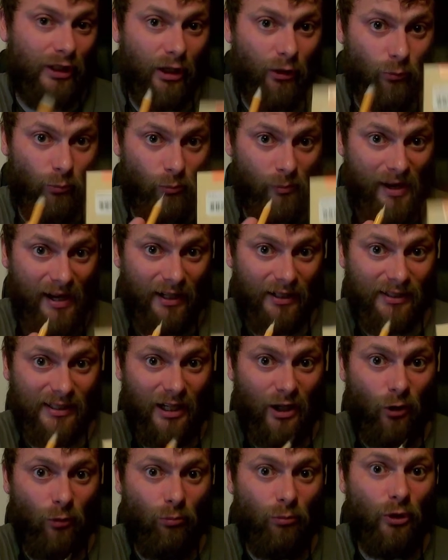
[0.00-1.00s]
so that will max
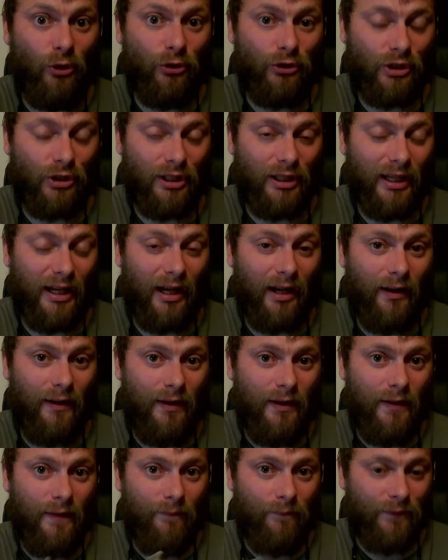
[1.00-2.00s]
out most of that
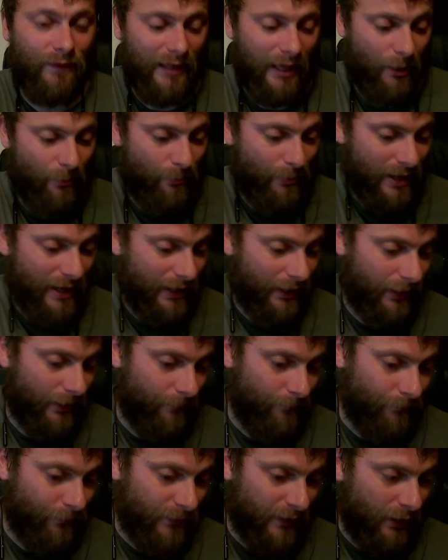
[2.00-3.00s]
BEC.
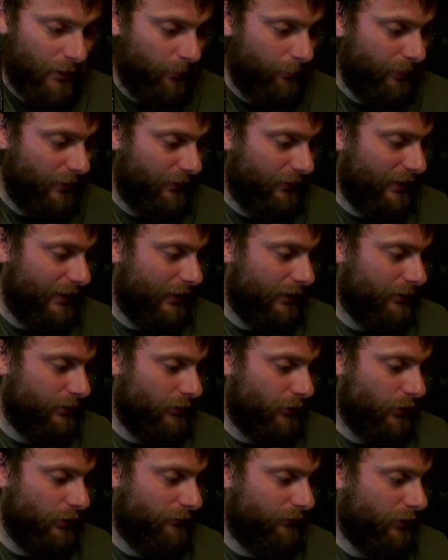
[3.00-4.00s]
But then
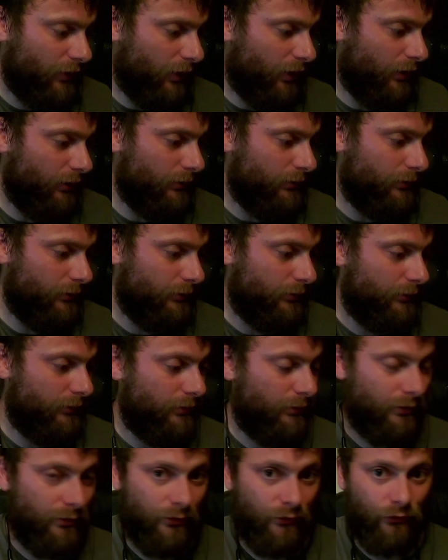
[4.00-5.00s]
you've got
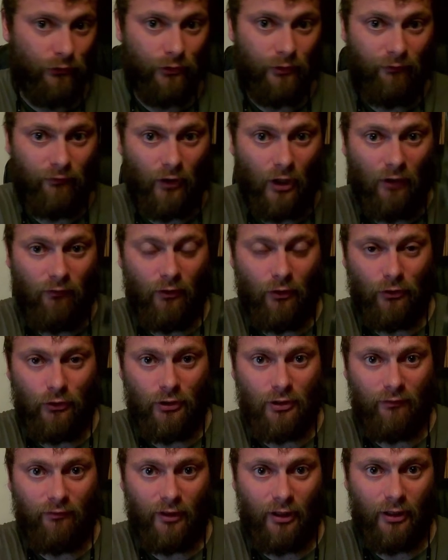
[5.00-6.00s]
the 5-volt
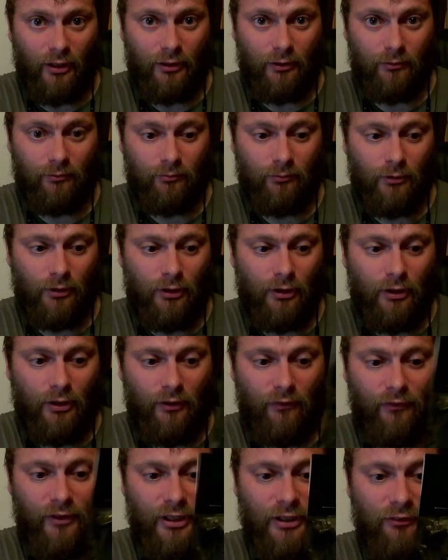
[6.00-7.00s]
Unify.
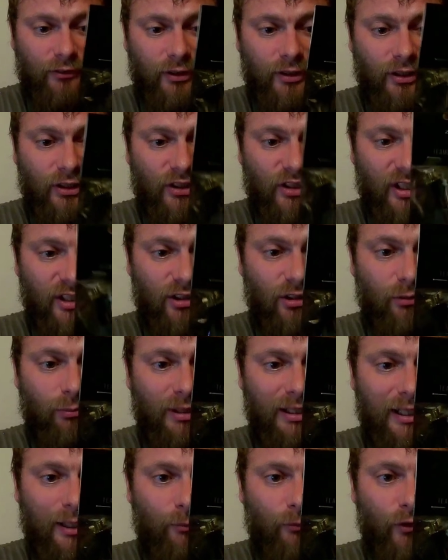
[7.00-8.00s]
This thing is 600
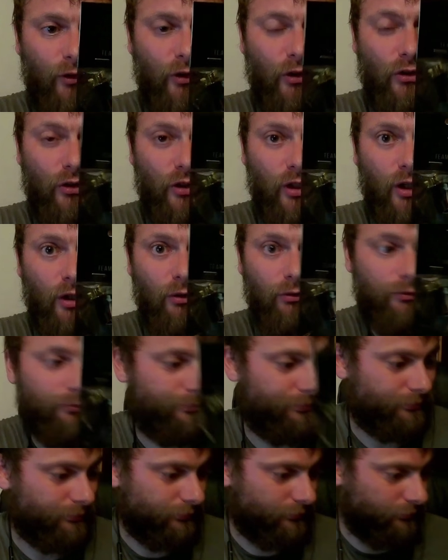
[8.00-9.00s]
milliamps on its own.
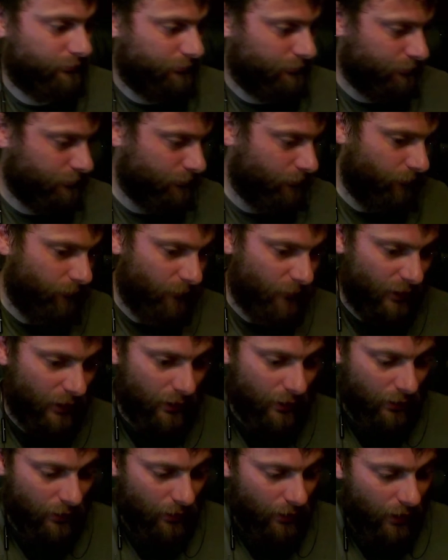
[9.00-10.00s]

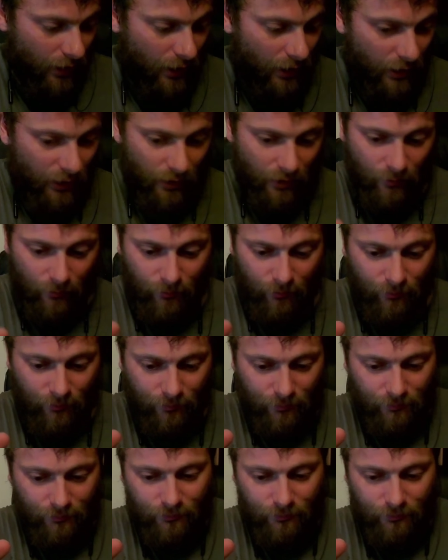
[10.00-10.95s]
The